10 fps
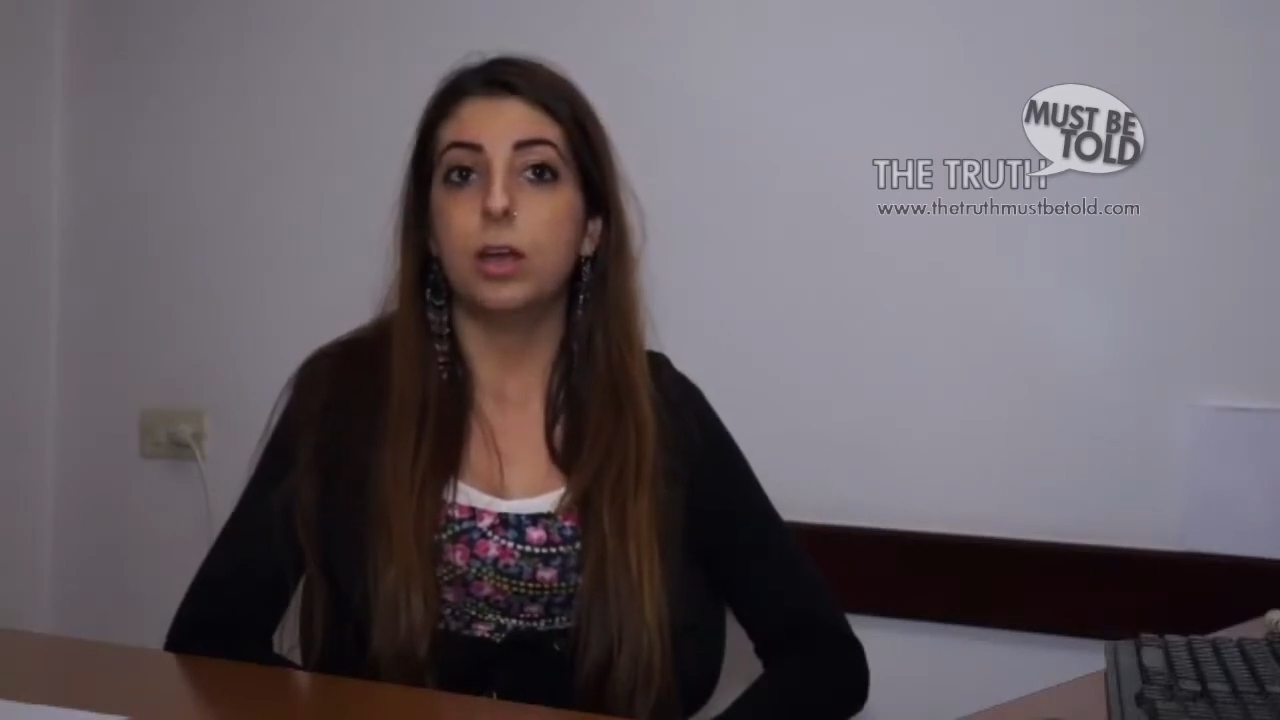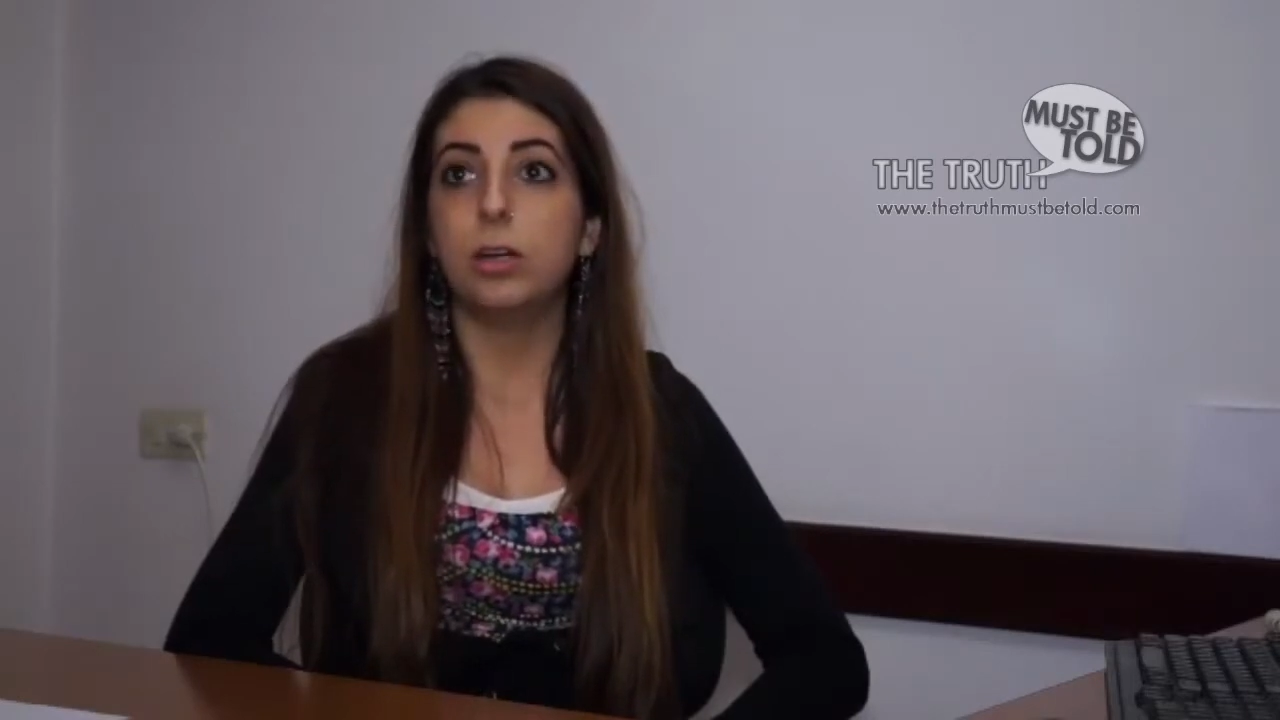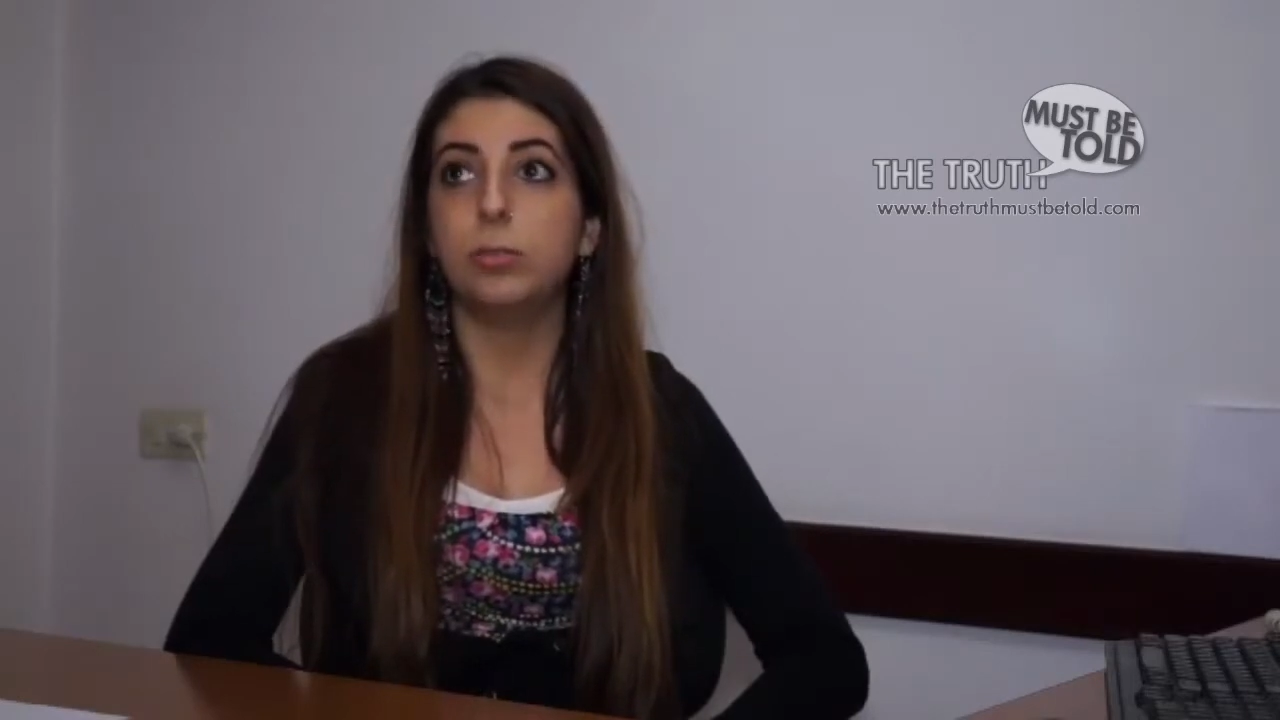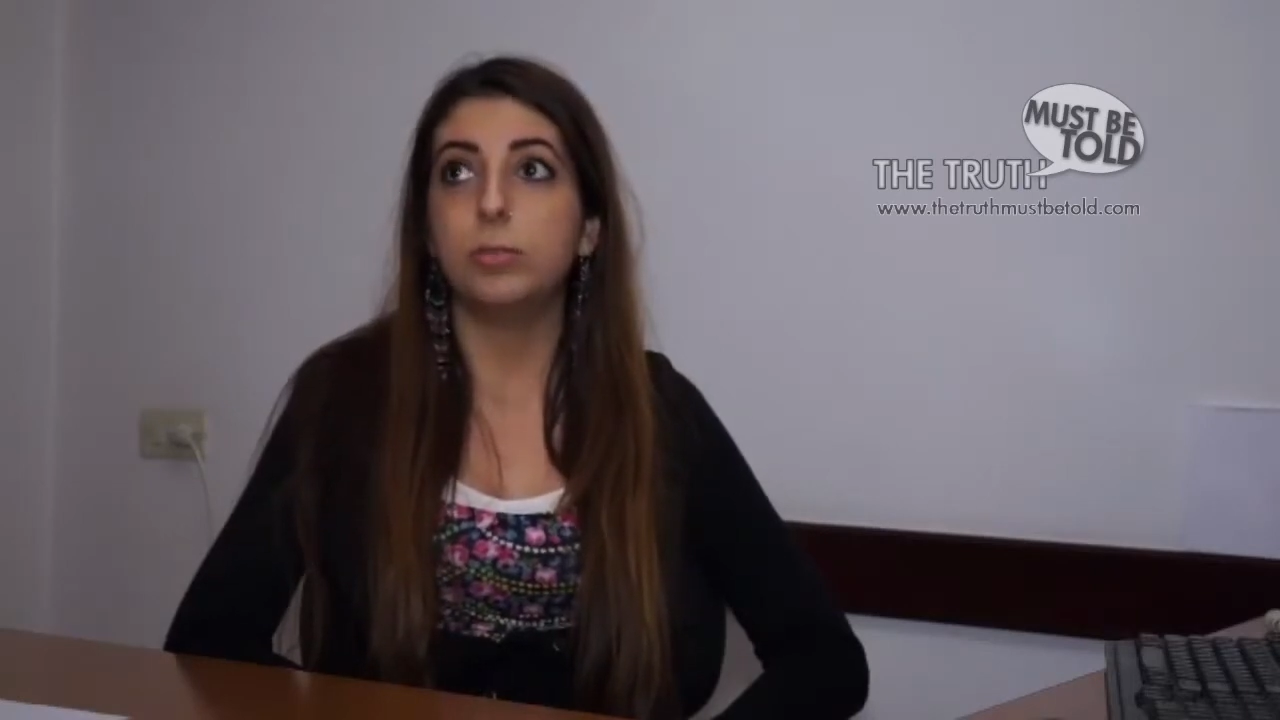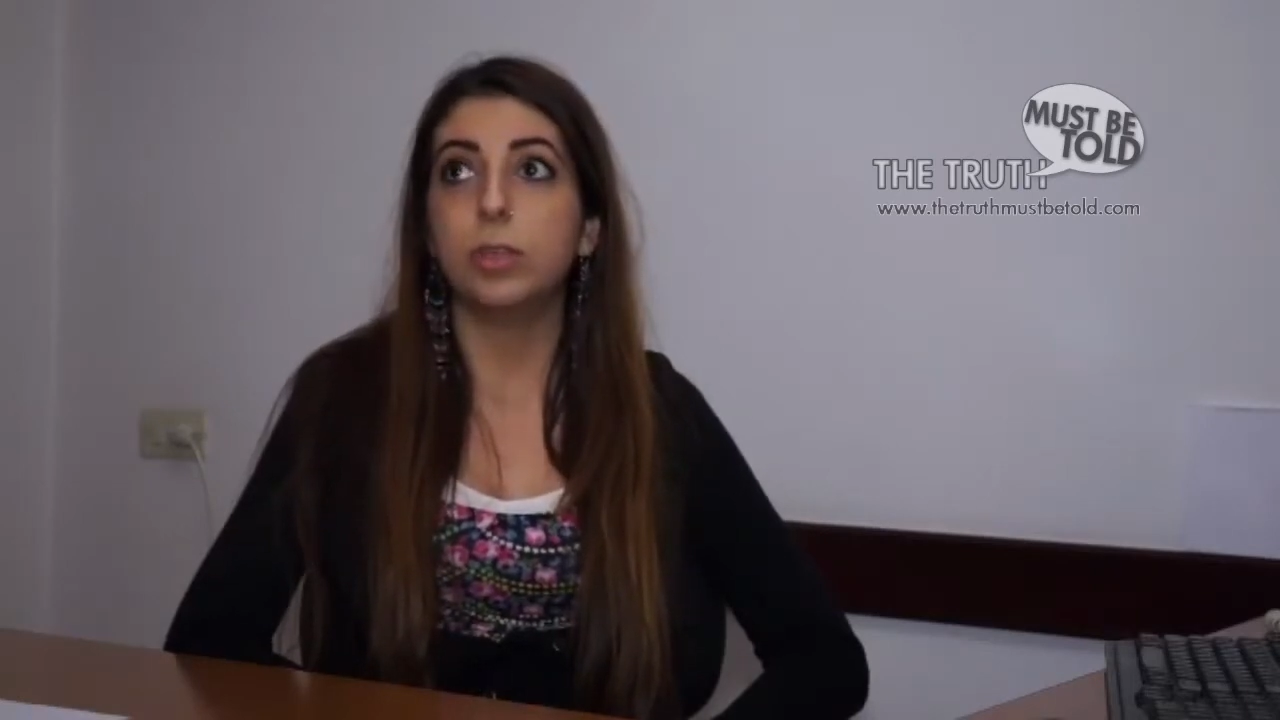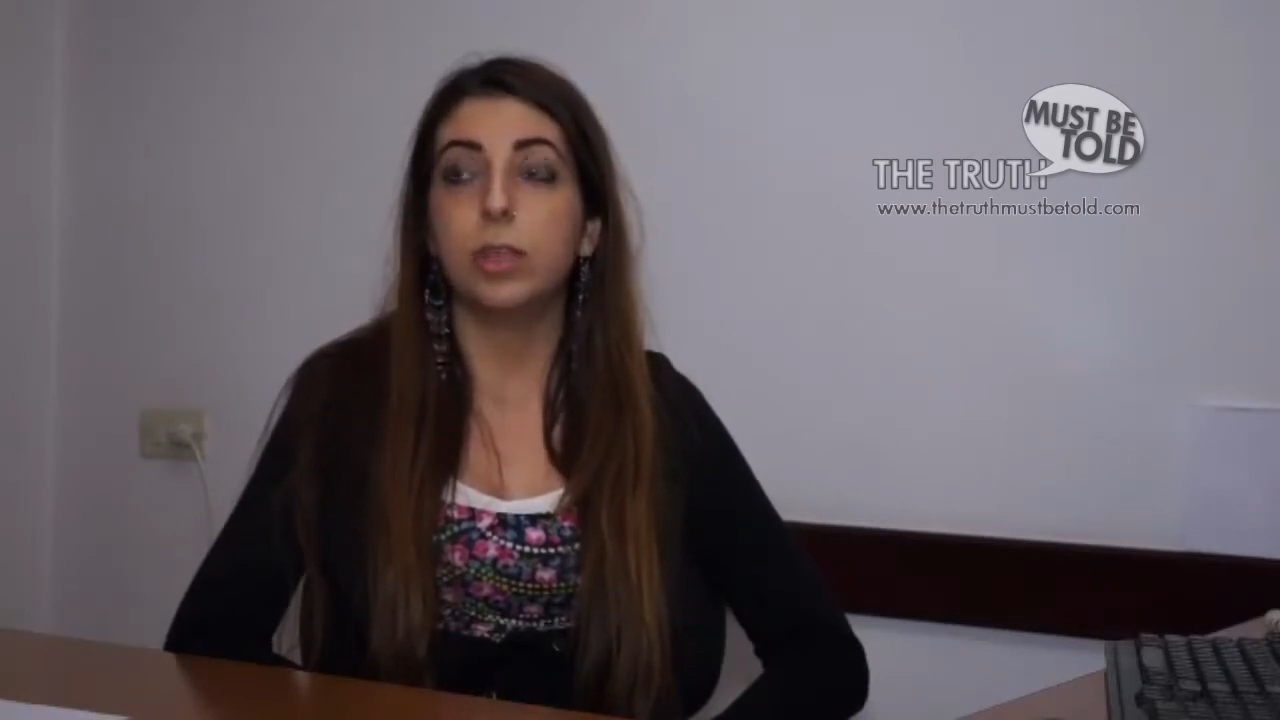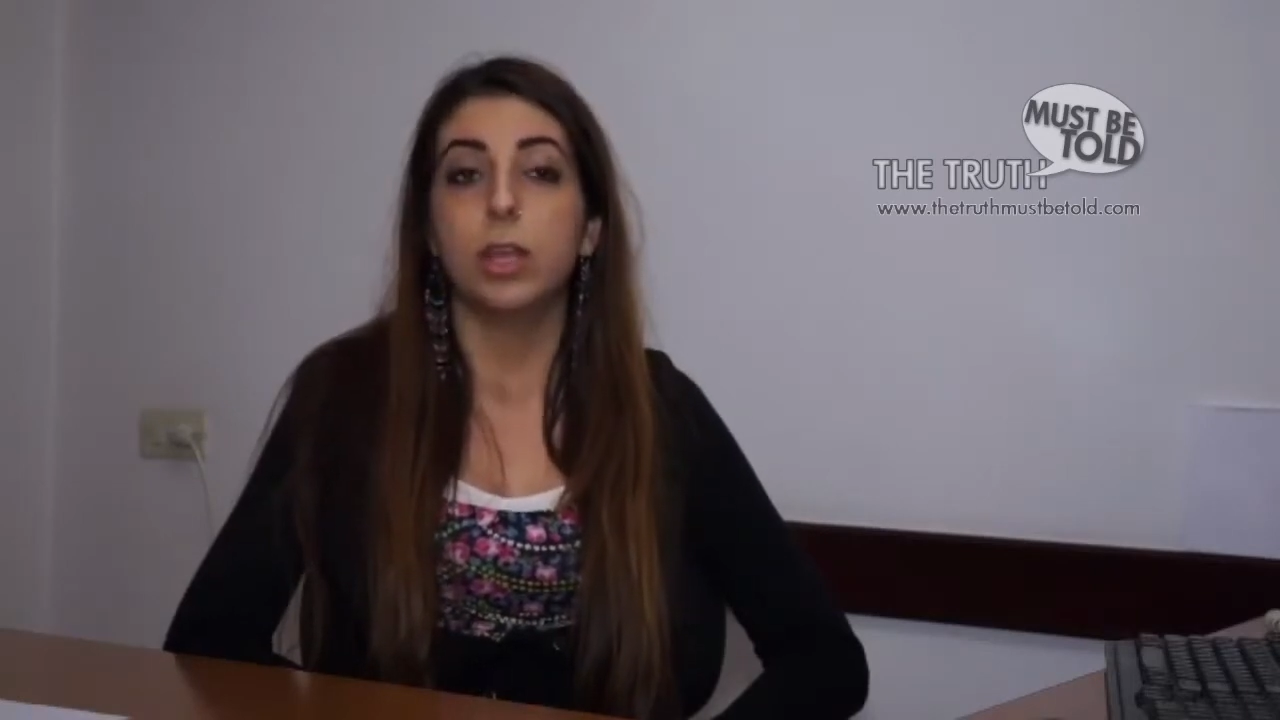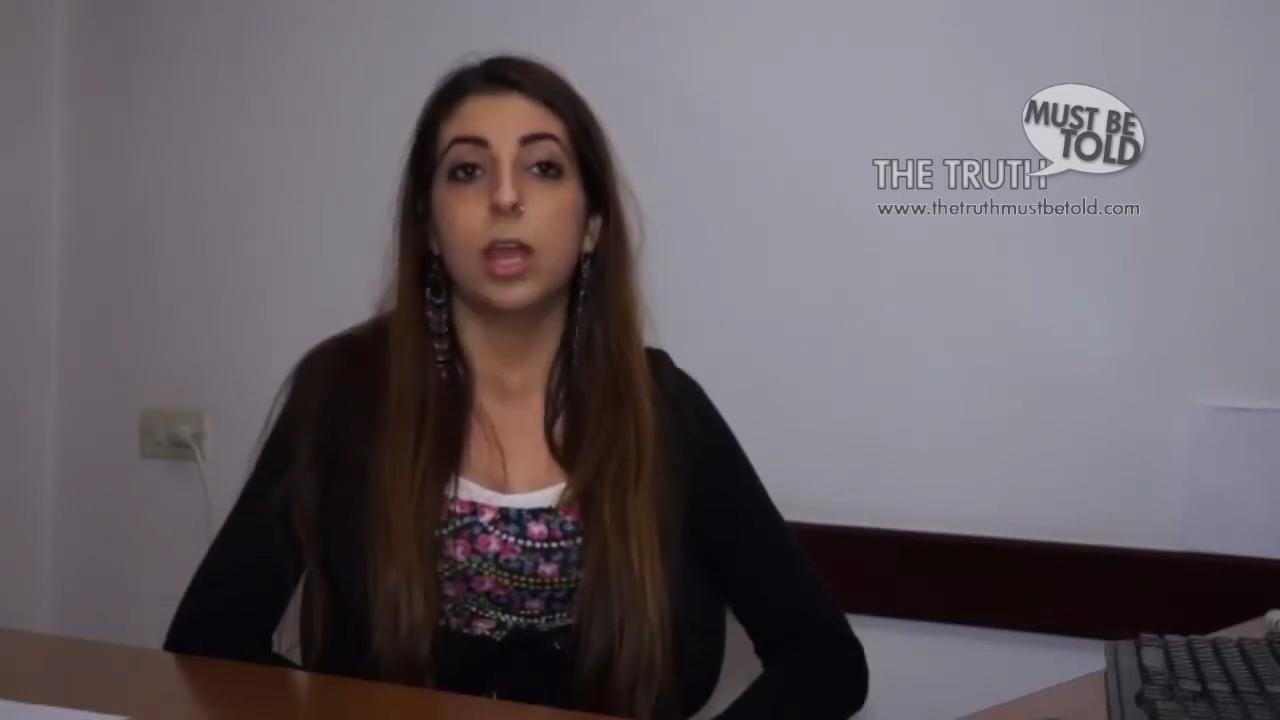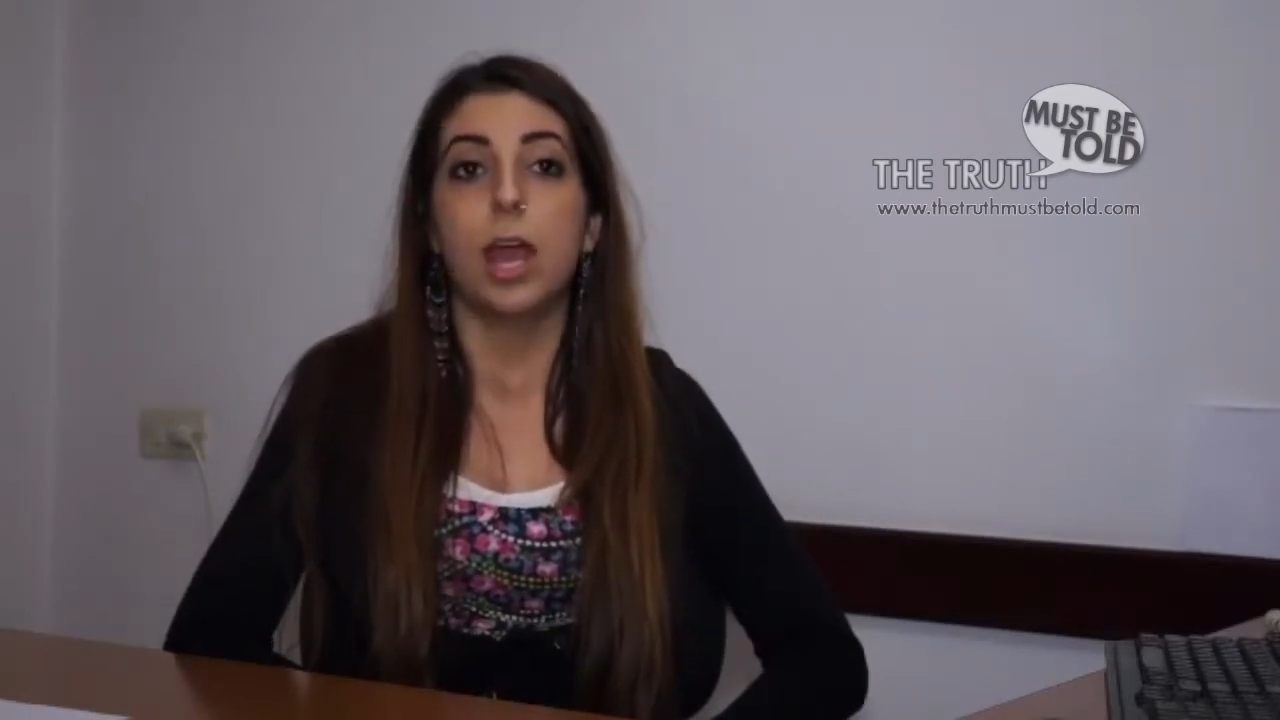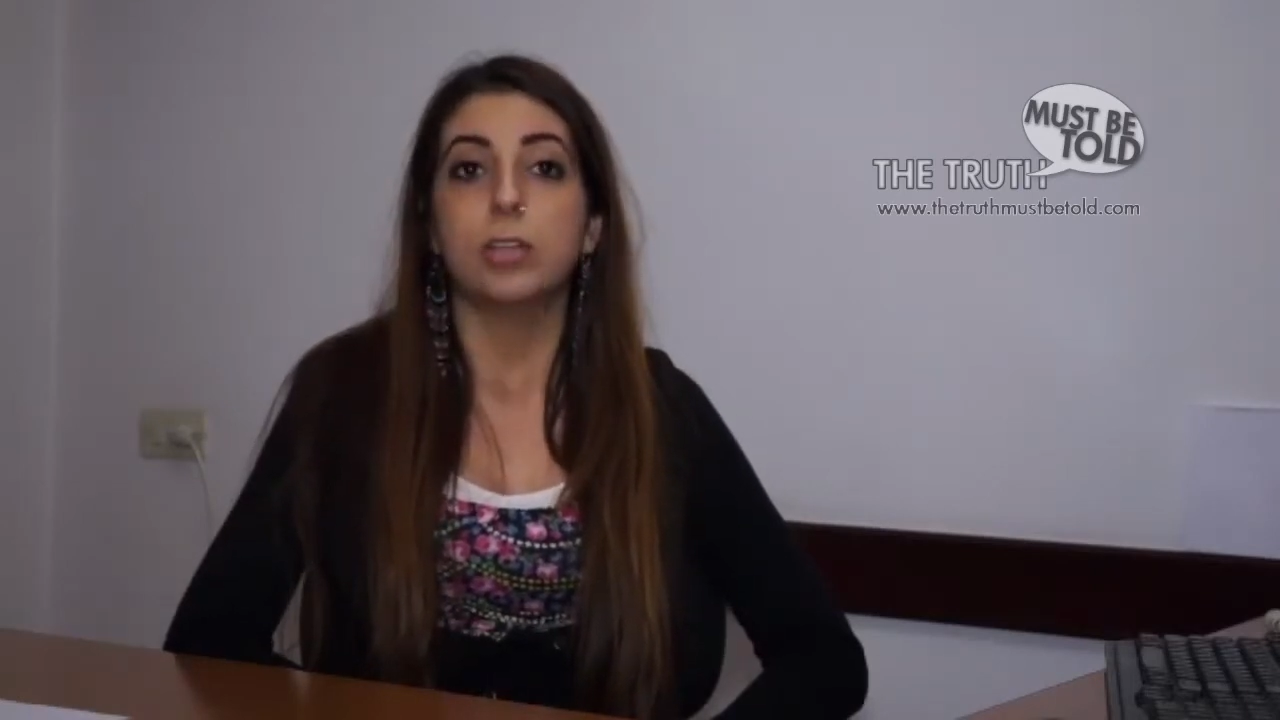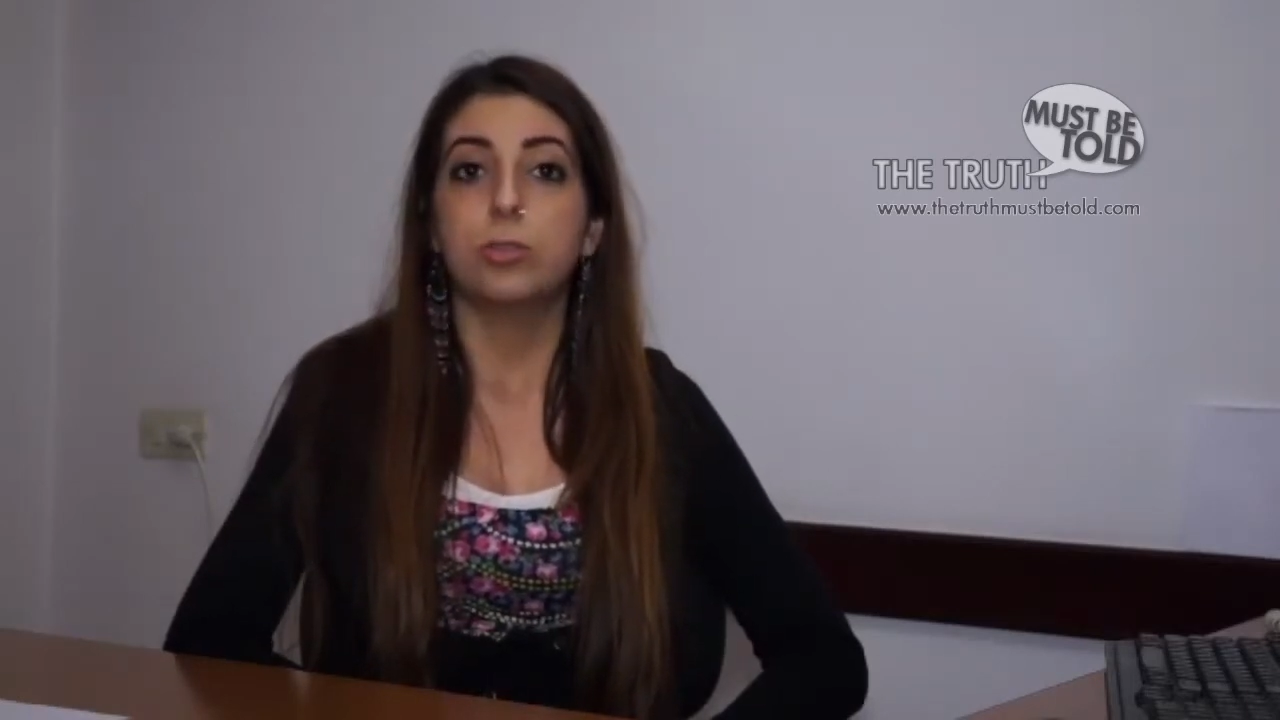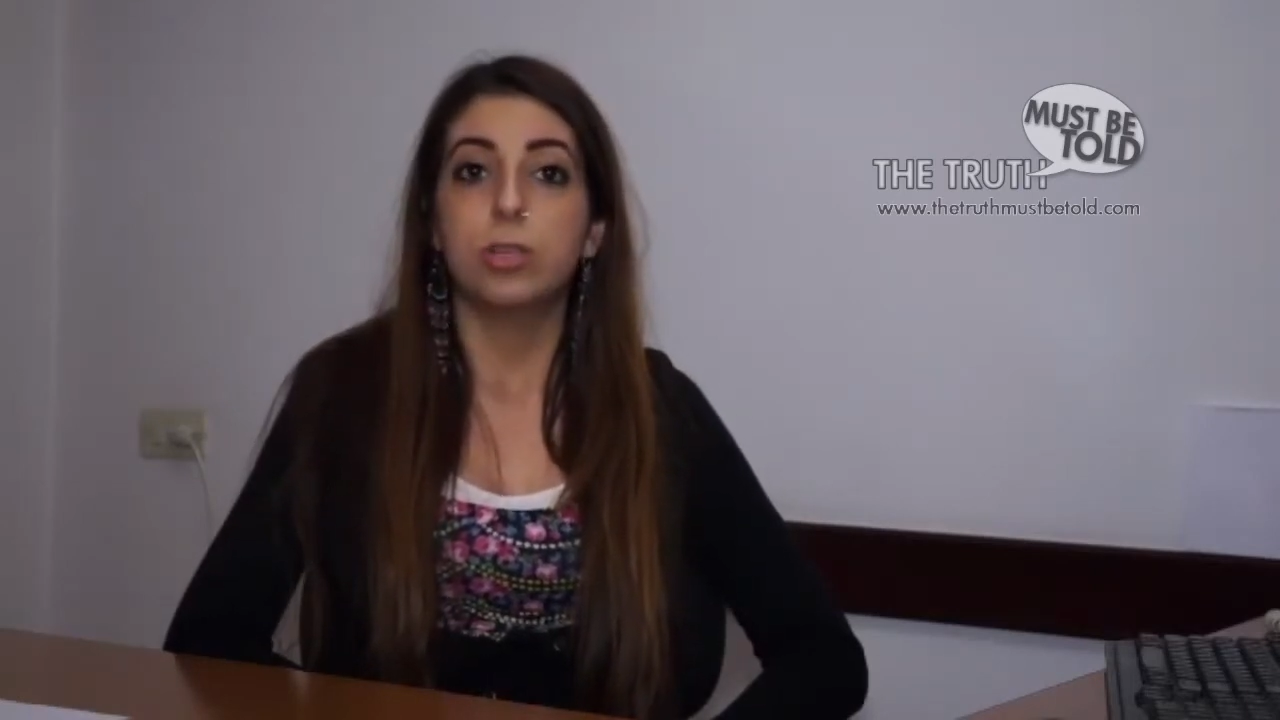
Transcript: As